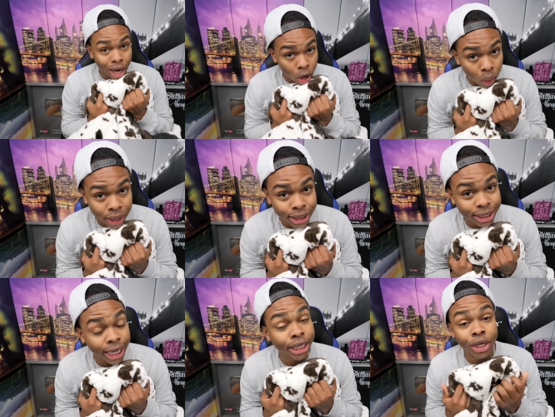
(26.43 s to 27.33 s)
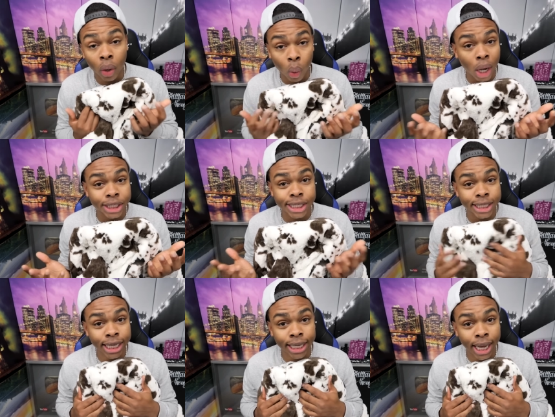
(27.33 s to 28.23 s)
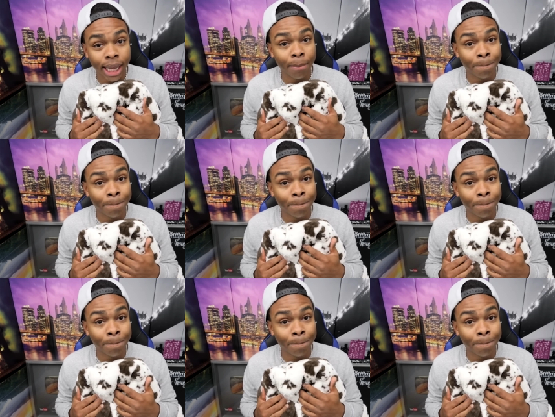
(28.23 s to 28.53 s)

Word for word: I always say don't watch this at night,